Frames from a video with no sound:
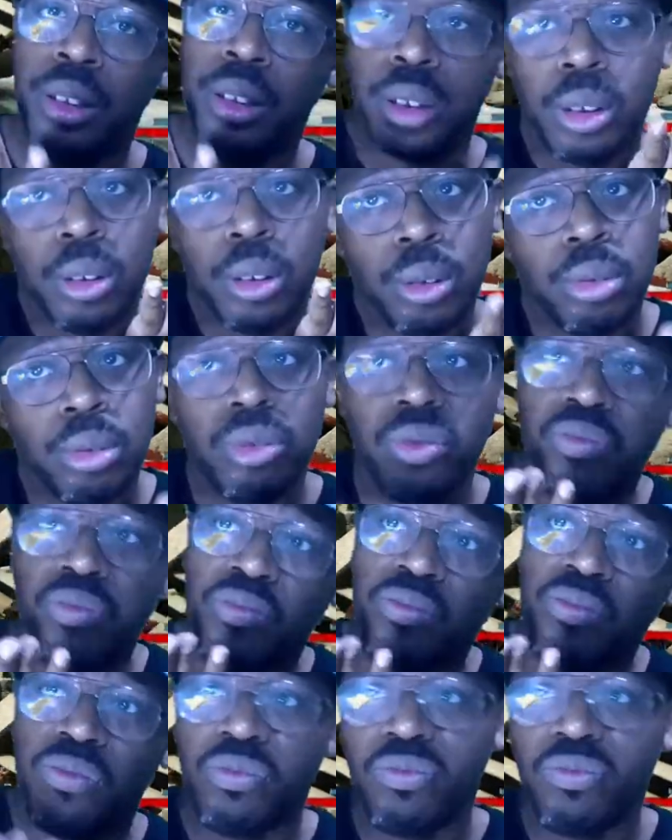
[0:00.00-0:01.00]

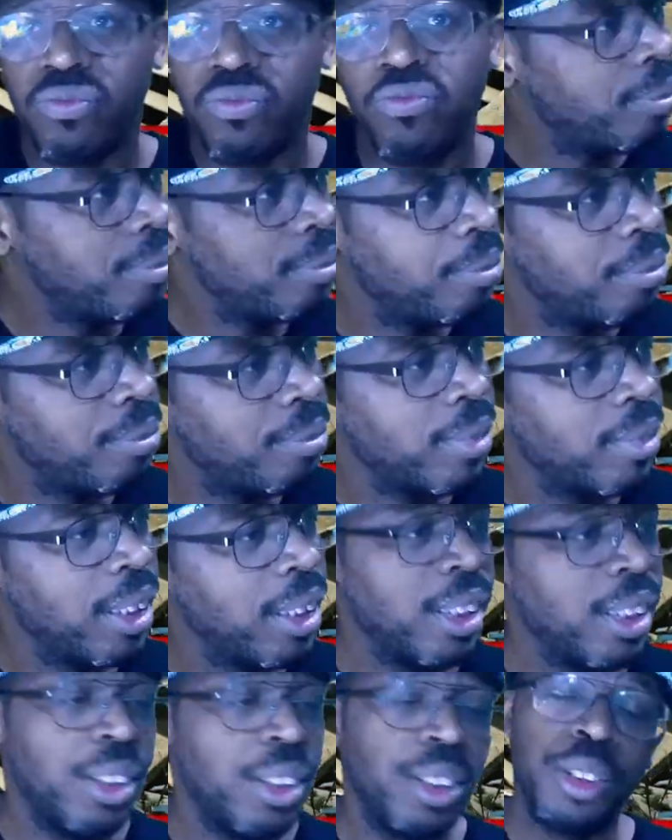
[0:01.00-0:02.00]
Um,
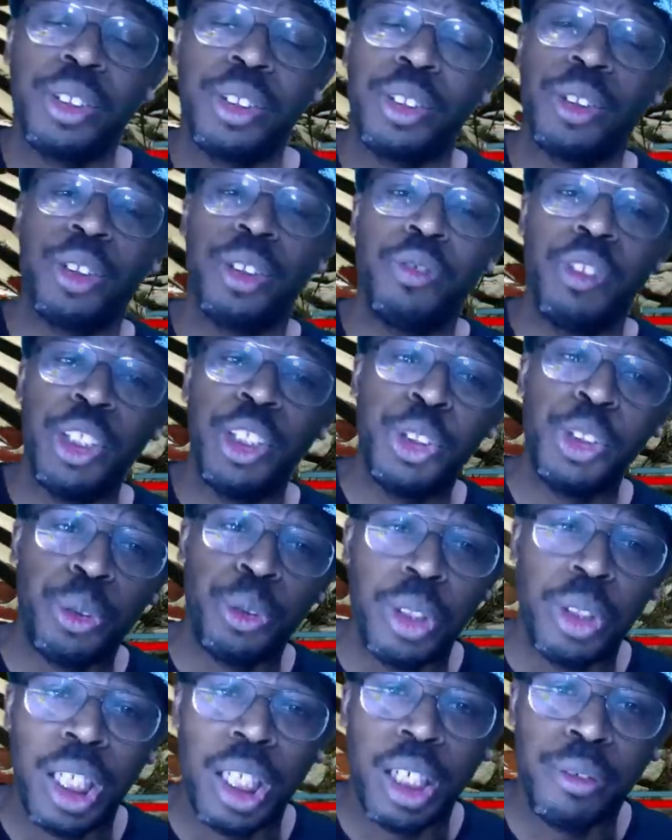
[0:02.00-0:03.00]
on a really
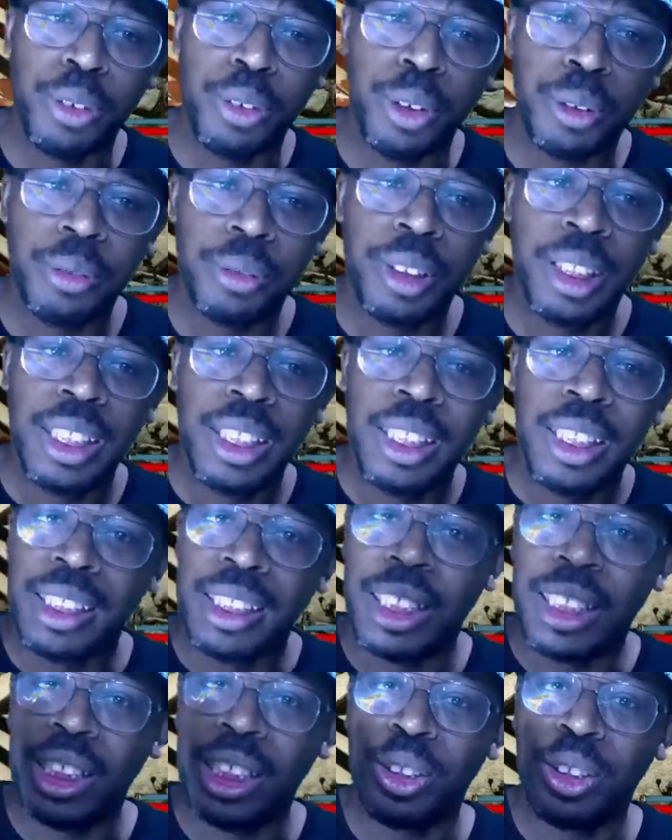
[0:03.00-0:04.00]
short level,
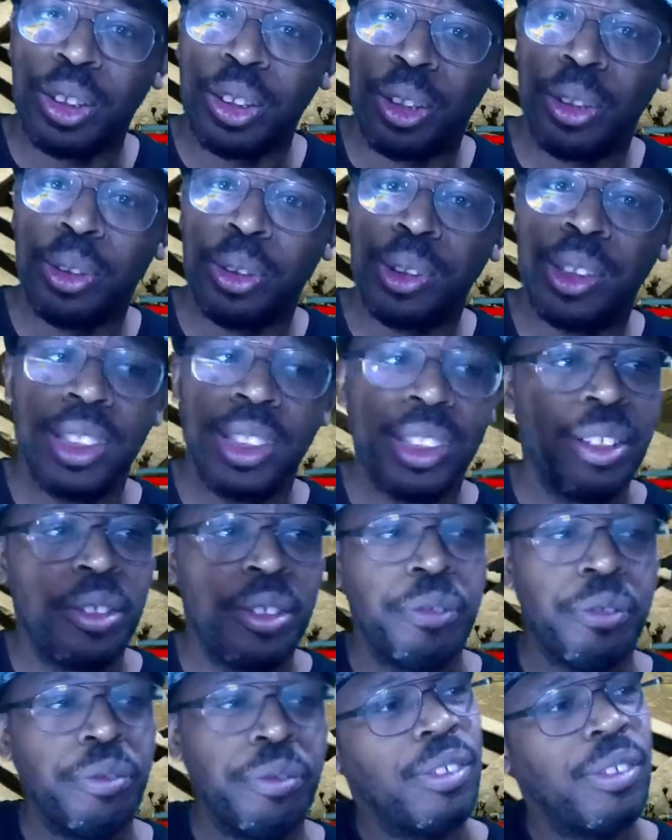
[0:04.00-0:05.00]
get your gold,
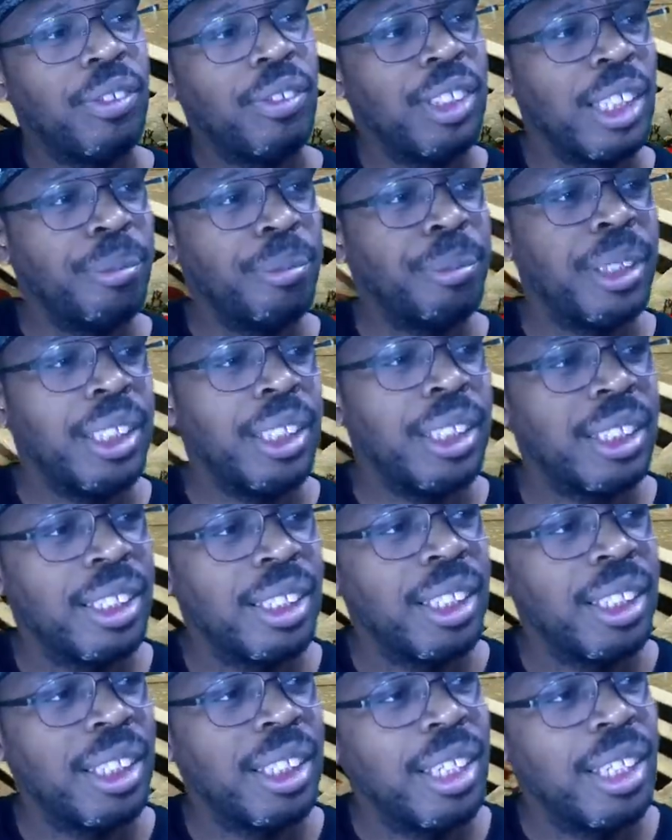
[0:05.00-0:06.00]
5 to 10
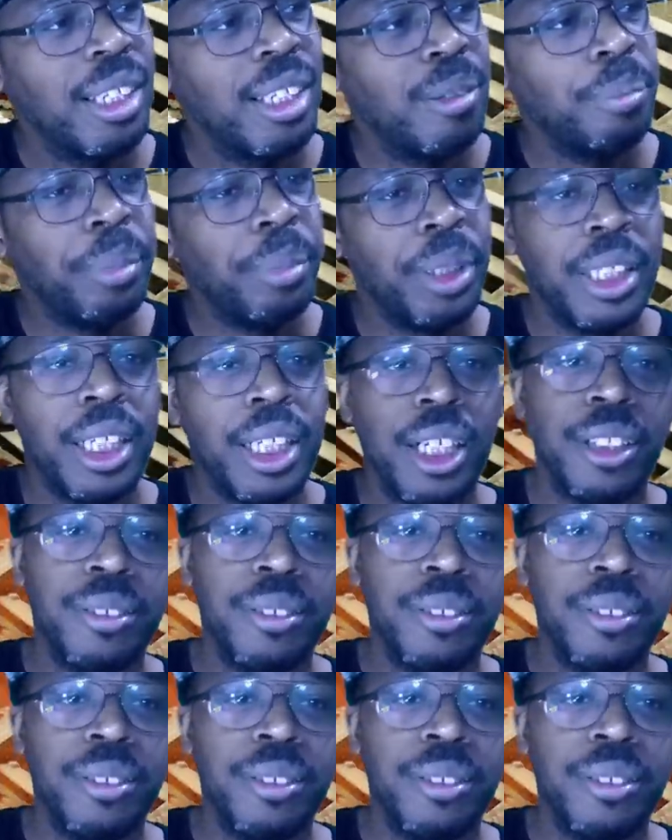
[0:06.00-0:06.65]
minutes, and be out.